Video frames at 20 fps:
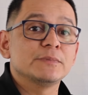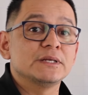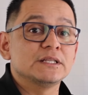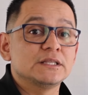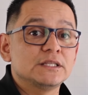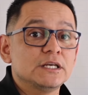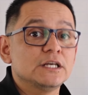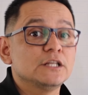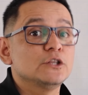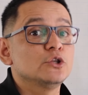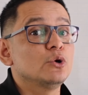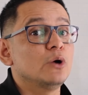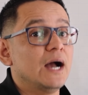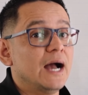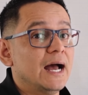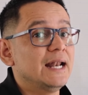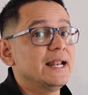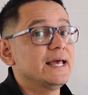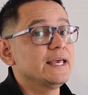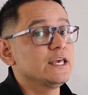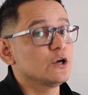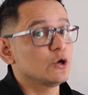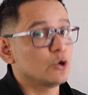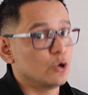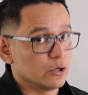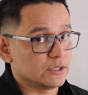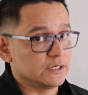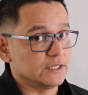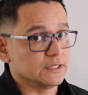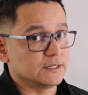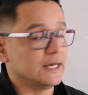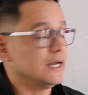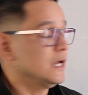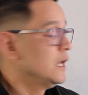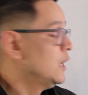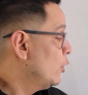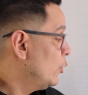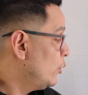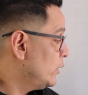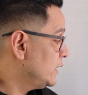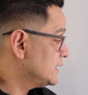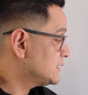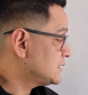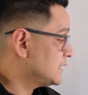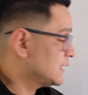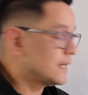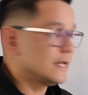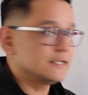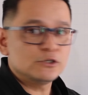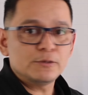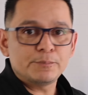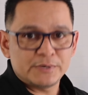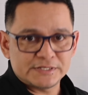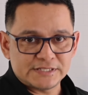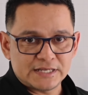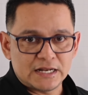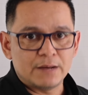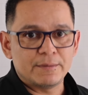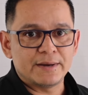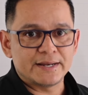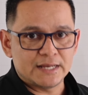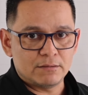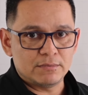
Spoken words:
plugging into the unknown, or, in this case,